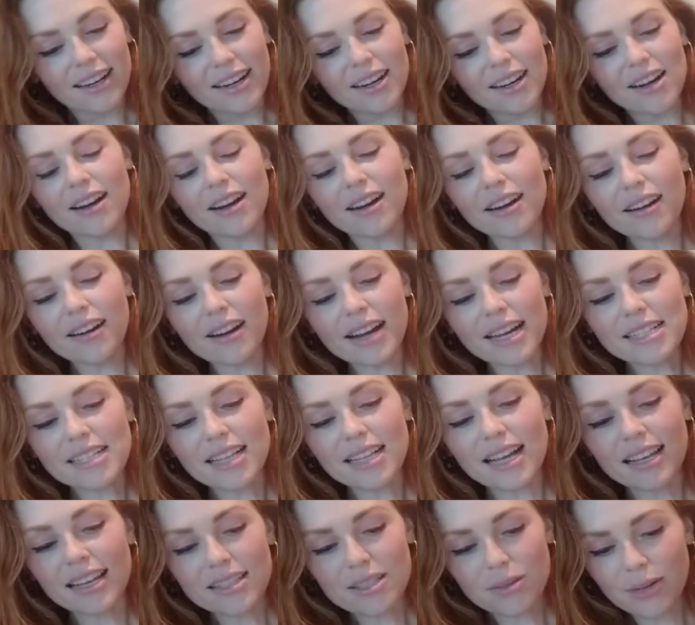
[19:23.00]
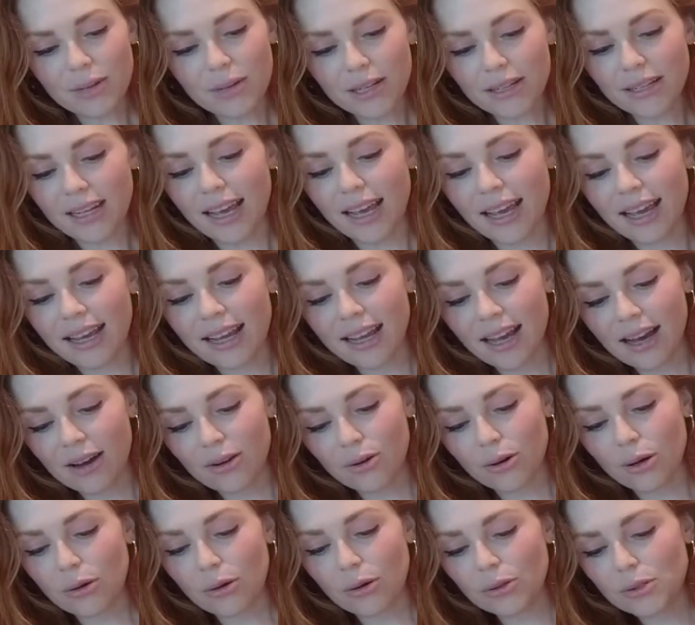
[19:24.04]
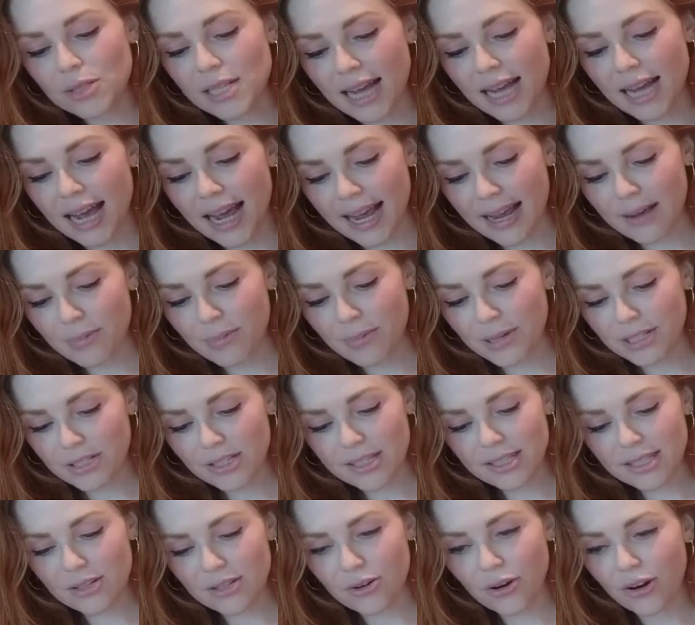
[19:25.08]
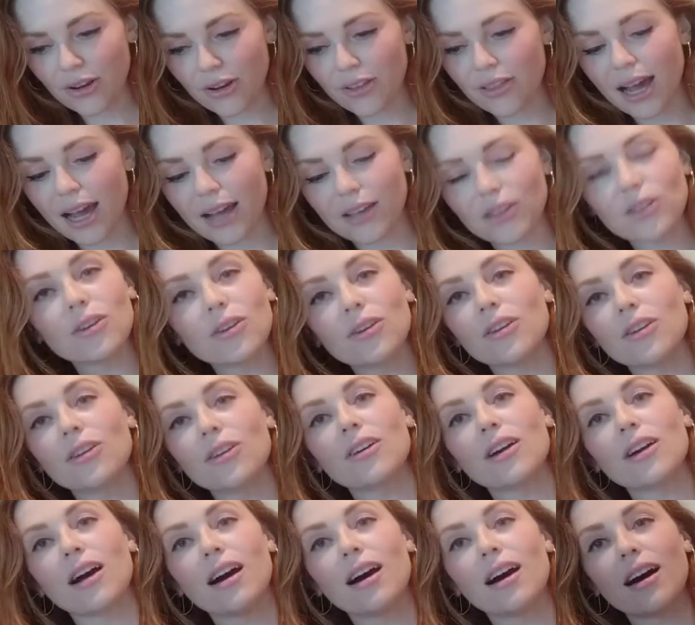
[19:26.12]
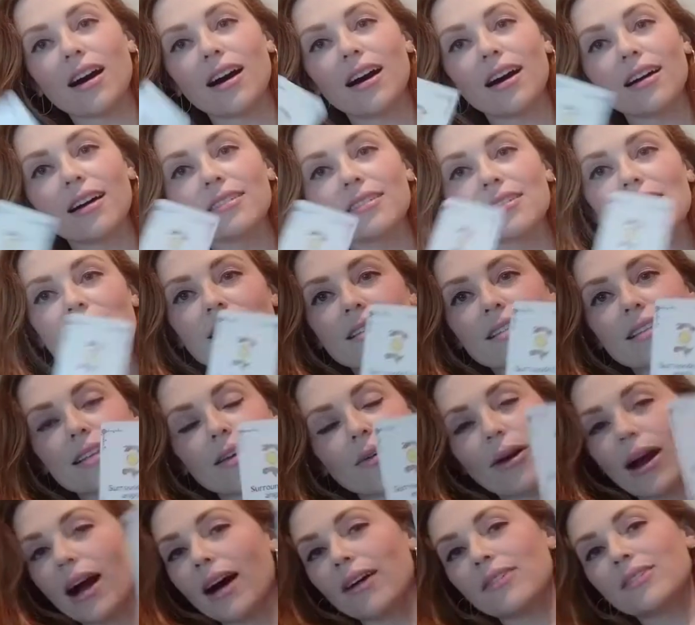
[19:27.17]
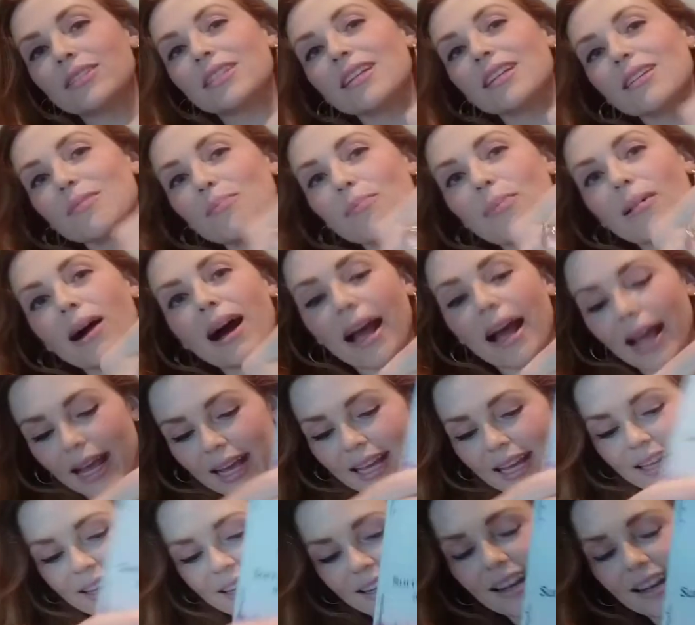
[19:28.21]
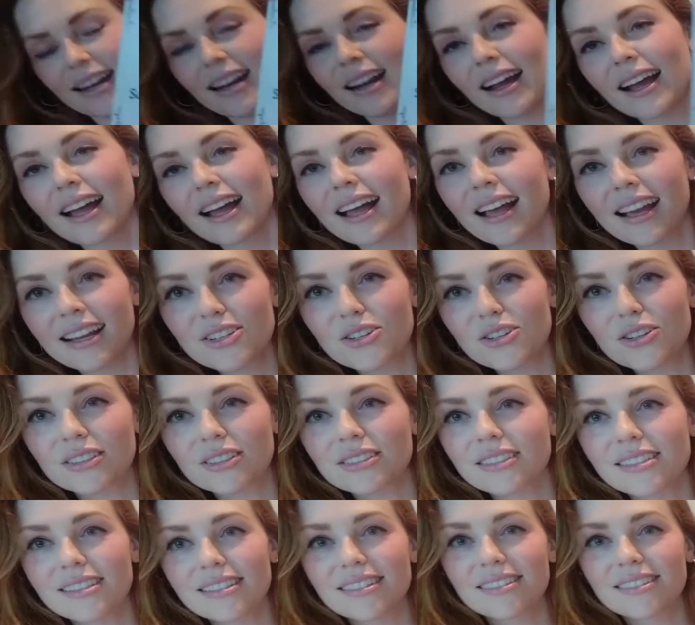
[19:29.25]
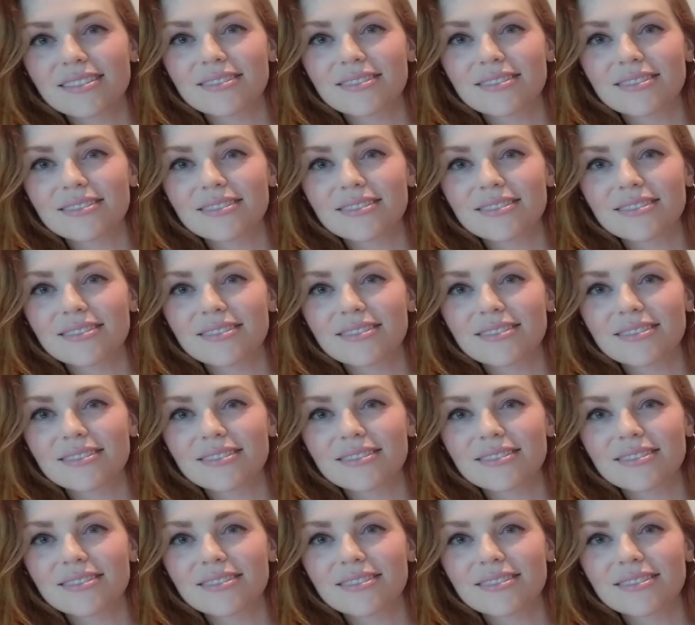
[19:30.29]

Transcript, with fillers: Alright, darlings, we could hang out all day, but just know that you are surrounded by angels.